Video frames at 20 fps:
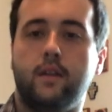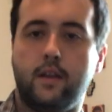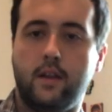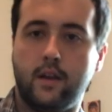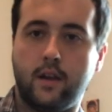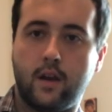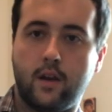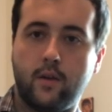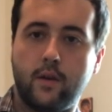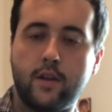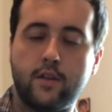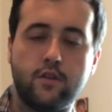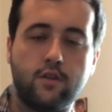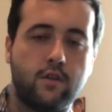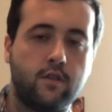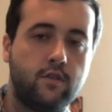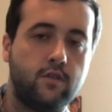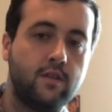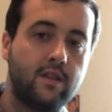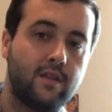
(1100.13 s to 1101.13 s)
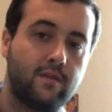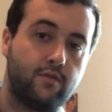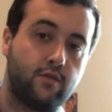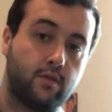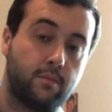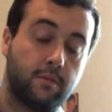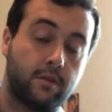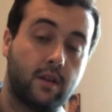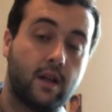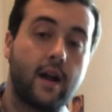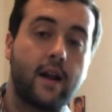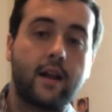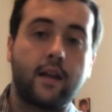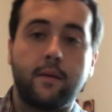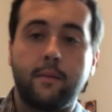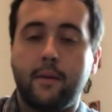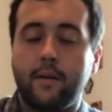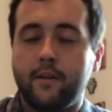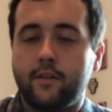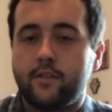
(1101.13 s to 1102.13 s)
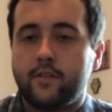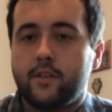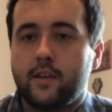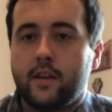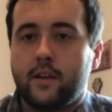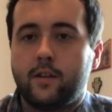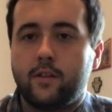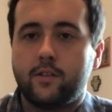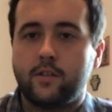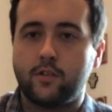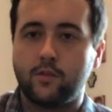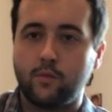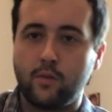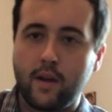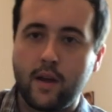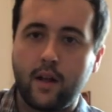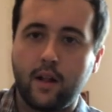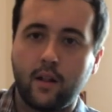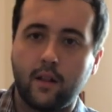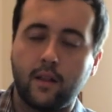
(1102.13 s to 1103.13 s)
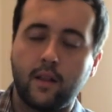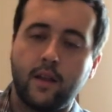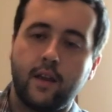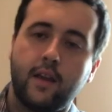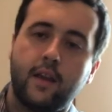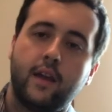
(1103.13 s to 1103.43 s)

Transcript: You know, and you can do that for the melodic minor scales as well.